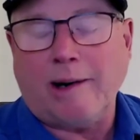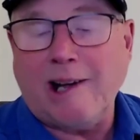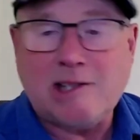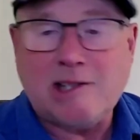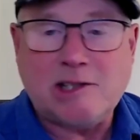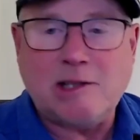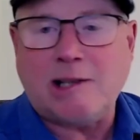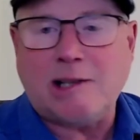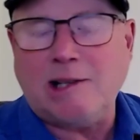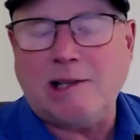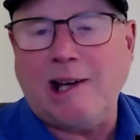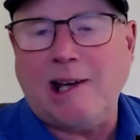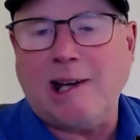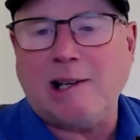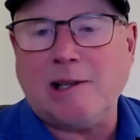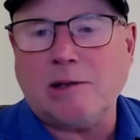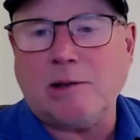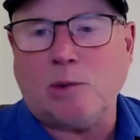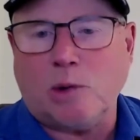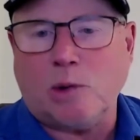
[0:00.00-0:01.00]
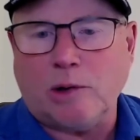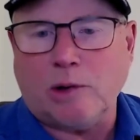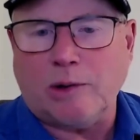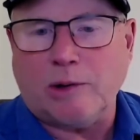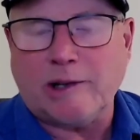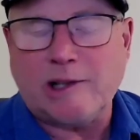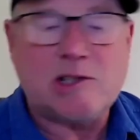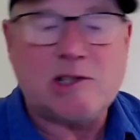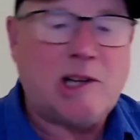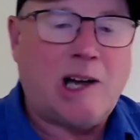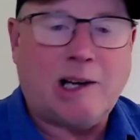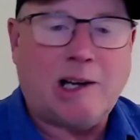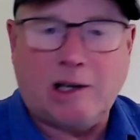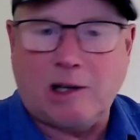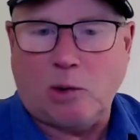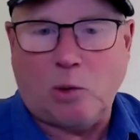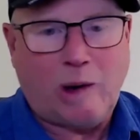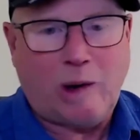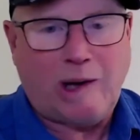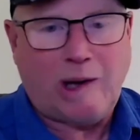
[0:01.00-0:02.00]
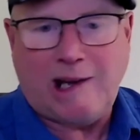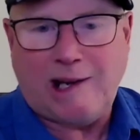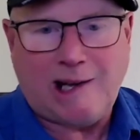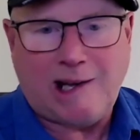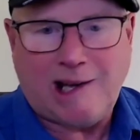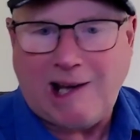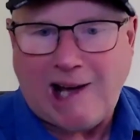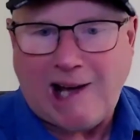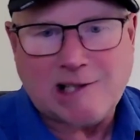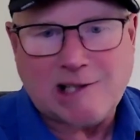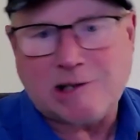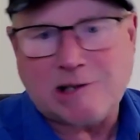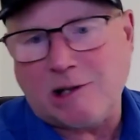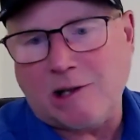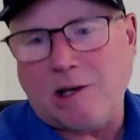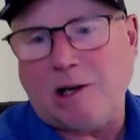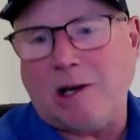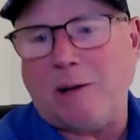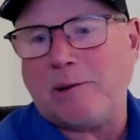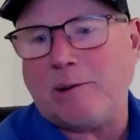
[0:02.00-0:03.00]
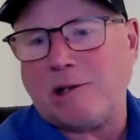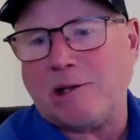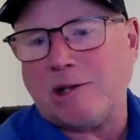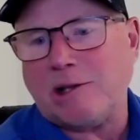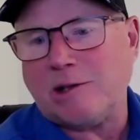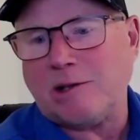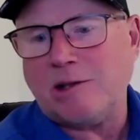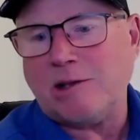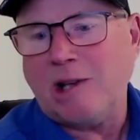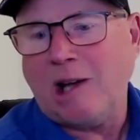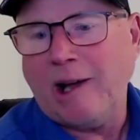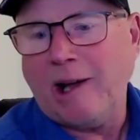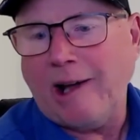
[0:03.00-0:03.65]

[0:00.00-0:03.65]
It's not the end of the world. It's not going to win any casting competitions.